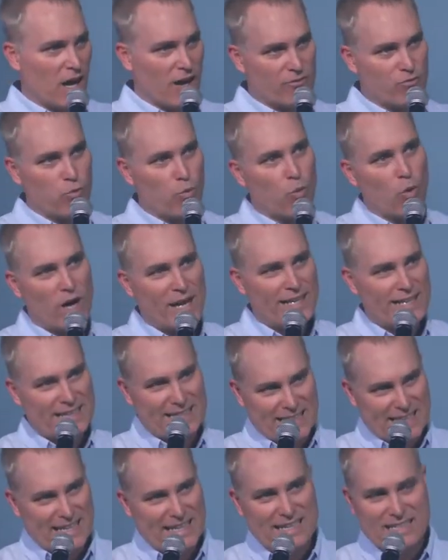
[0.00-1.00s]
of what
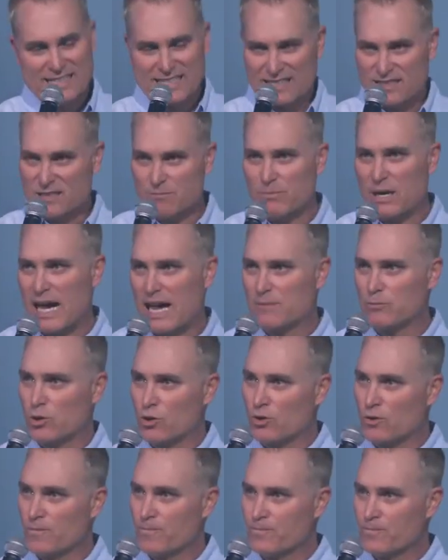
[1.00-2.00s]
it is in the
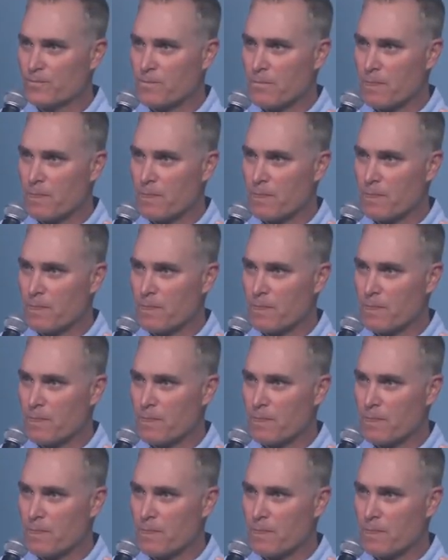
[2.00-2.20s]
Bible